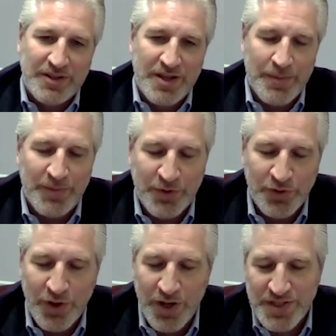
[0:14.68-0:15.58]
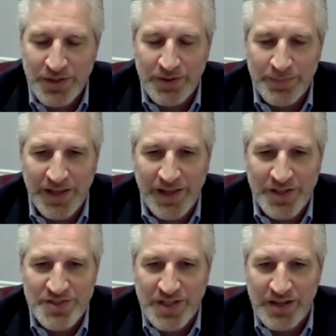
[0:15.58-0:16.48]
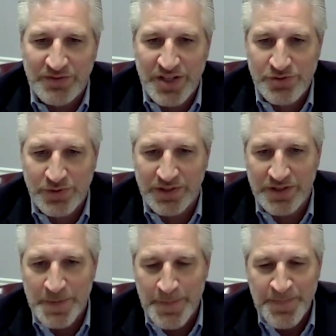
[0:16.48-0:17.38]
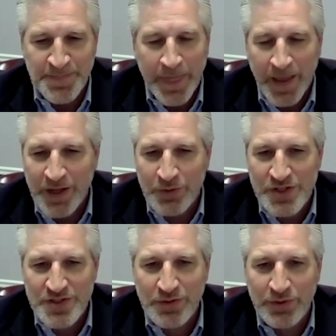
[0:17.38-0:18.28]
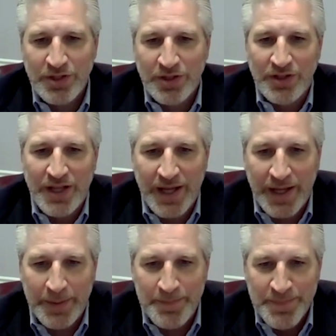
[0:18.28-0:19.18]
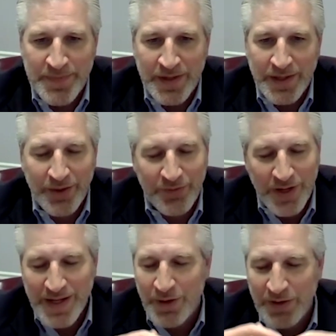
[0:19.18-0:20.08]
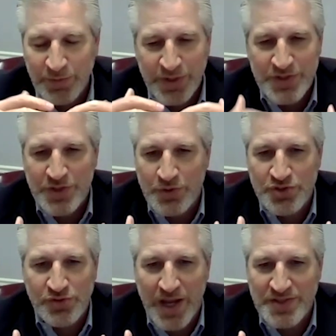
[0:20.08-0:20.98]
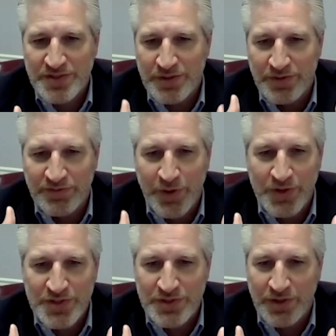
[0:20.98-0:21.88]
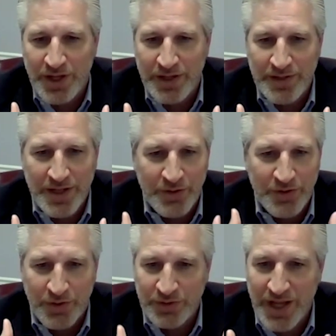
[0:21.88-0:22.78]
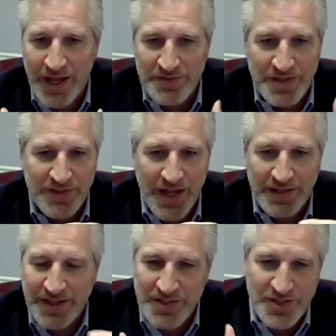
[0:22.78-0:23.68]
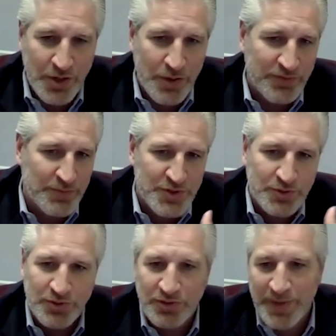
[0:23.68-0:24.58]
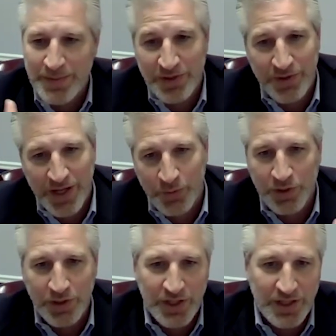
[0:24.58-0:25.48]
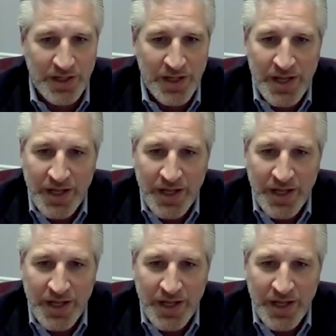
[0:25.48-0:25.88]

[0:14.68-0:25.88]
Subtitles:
come across here in my legislative district is, just a real, right now everybody's so stressed. They're focused on, their own lives. They've got kids at home from school. Maybe they're out of work and,